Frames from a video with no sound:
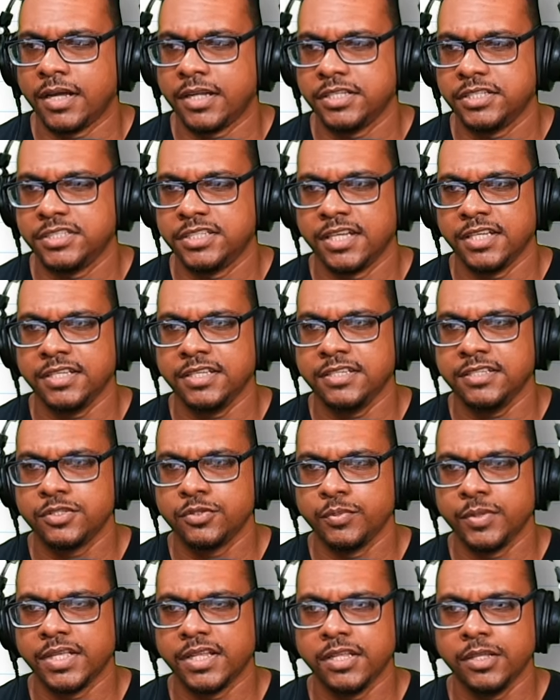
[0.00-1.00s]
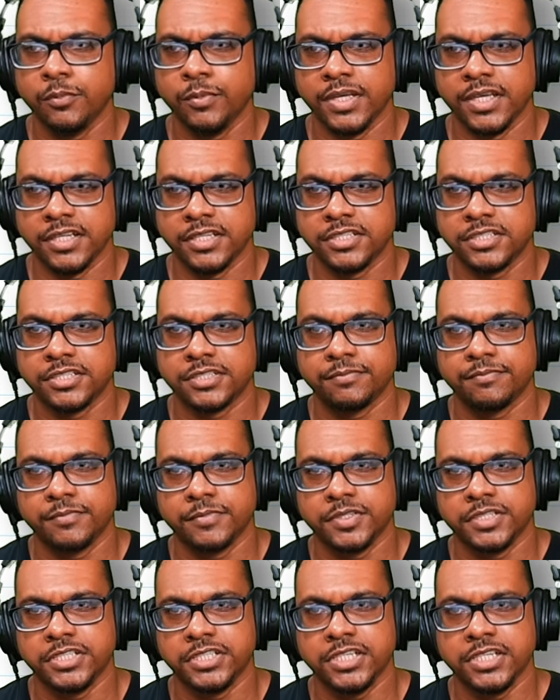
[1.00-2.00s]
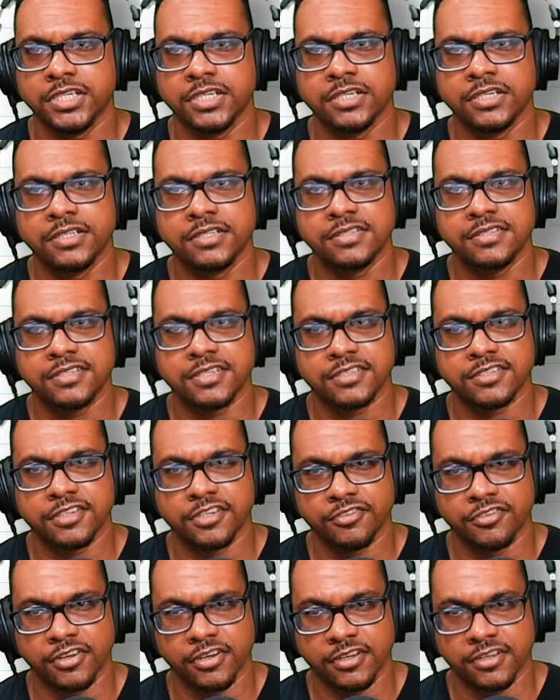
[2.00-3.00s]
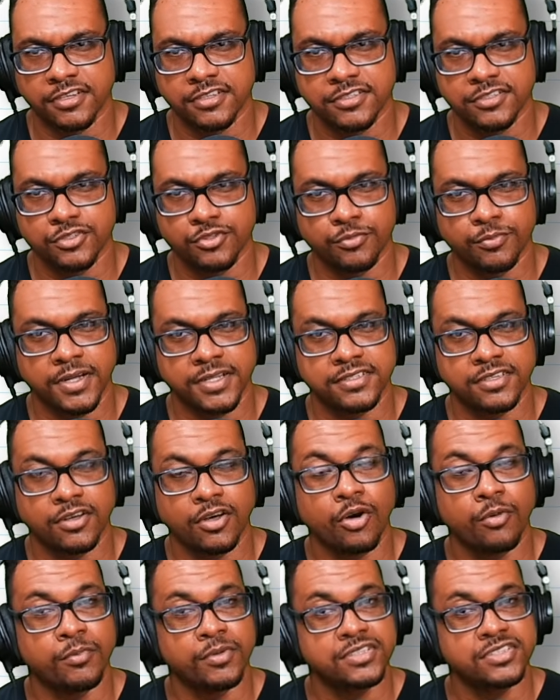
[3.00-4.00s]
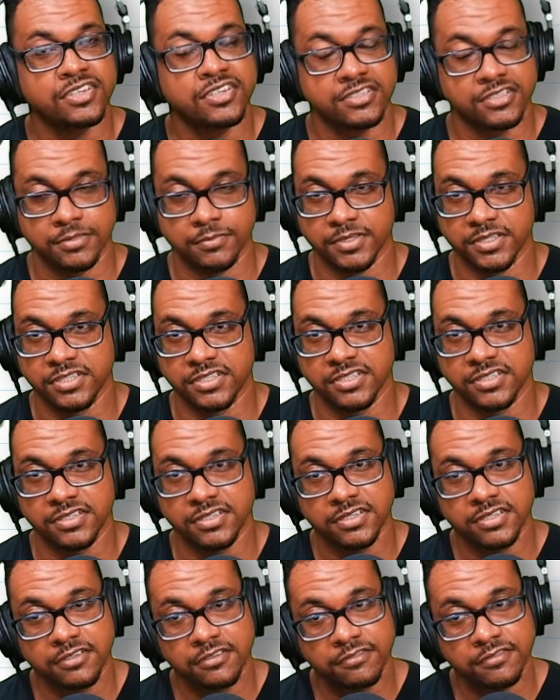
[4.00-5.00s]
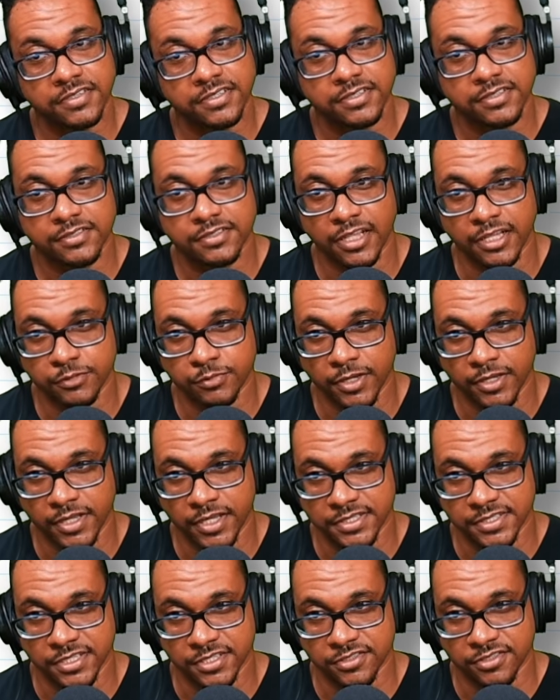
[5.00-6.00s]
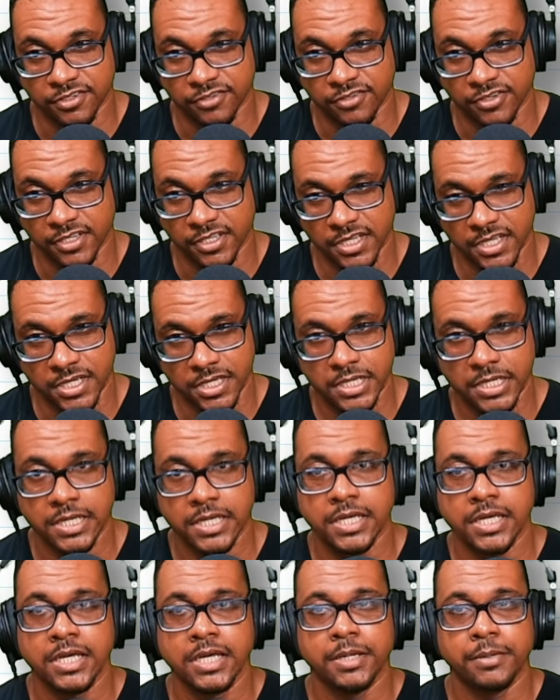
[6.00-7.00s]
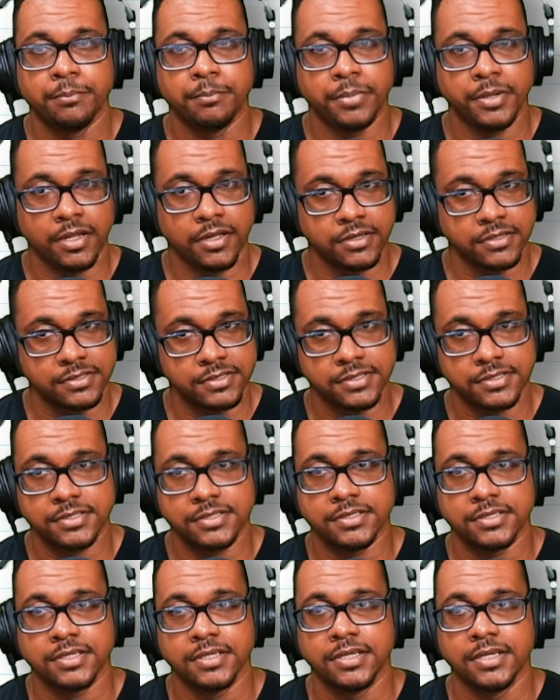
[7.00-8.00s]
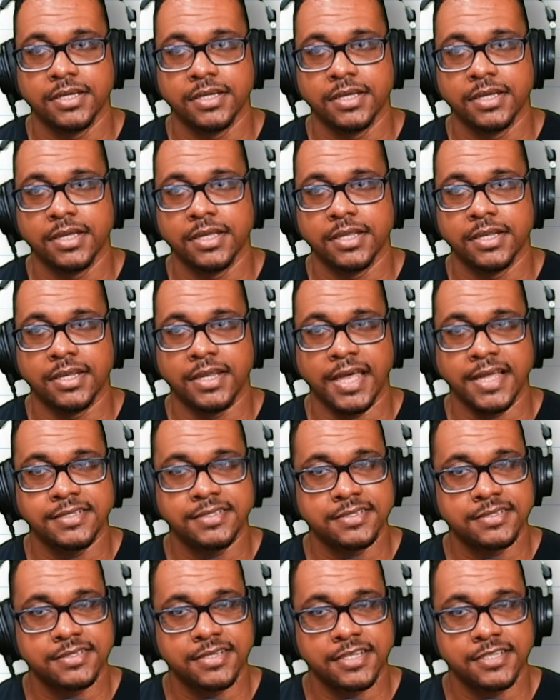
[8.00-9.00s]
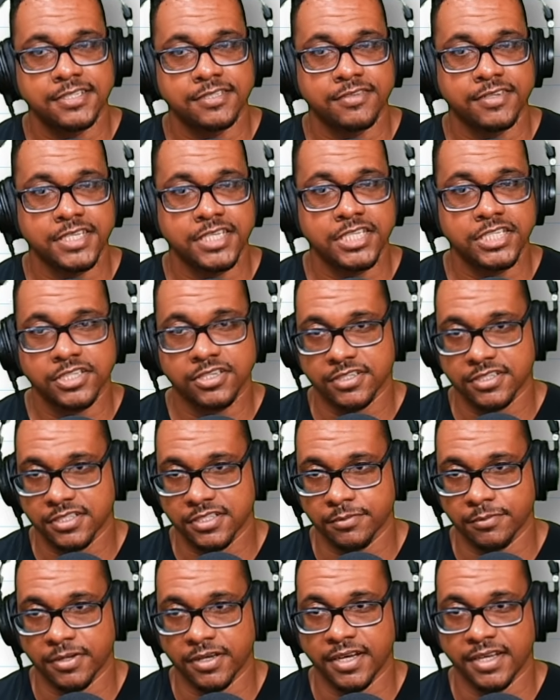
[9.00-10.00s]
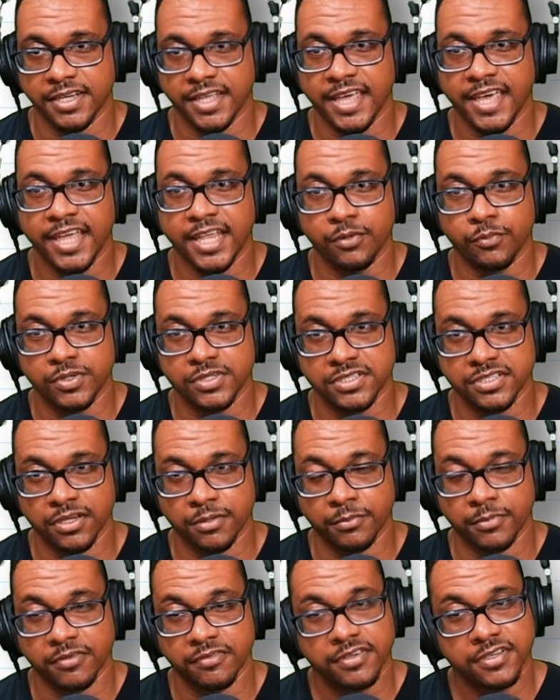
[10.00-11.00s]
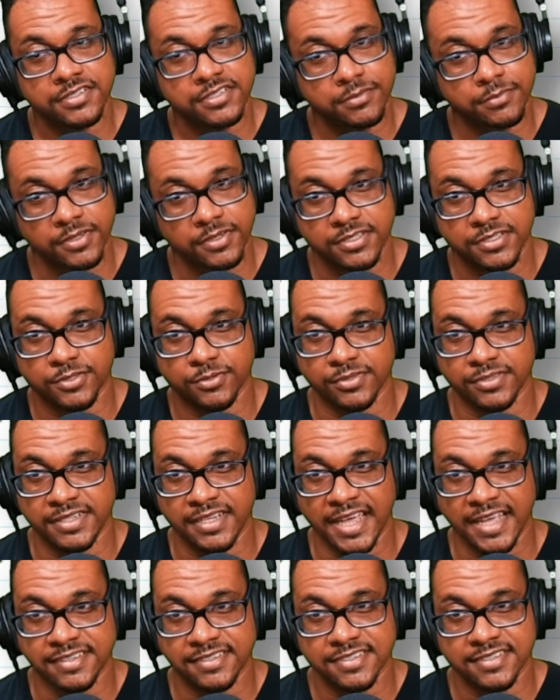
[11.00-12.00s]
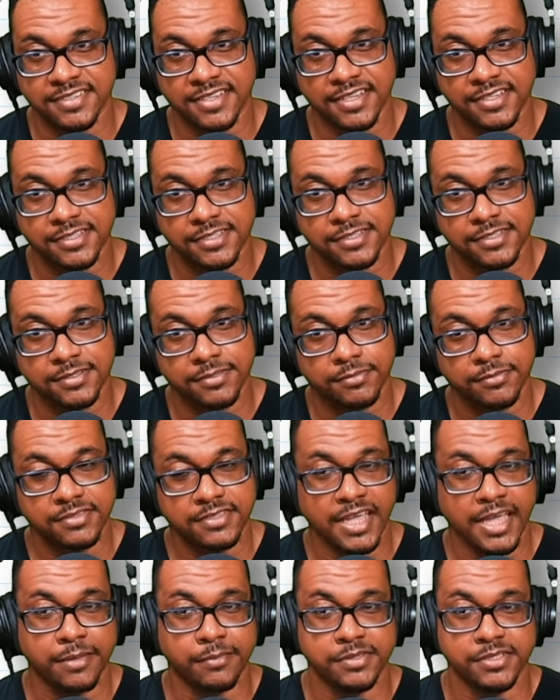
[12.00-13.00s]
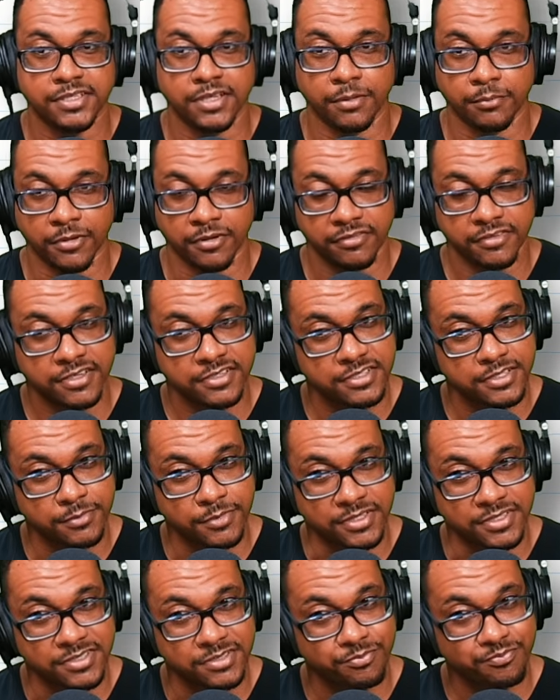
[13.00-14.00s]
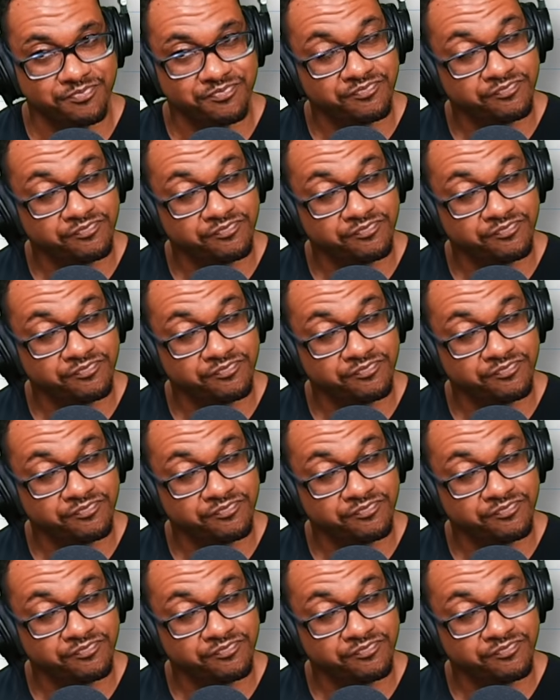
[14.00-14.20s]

Jenny's weekly wage. She earns $600 no matter how much customers she served. That's why you have 600 here. Plus 90 cents for each customer, and N was the number of customers. So 90 cents times the number of customers.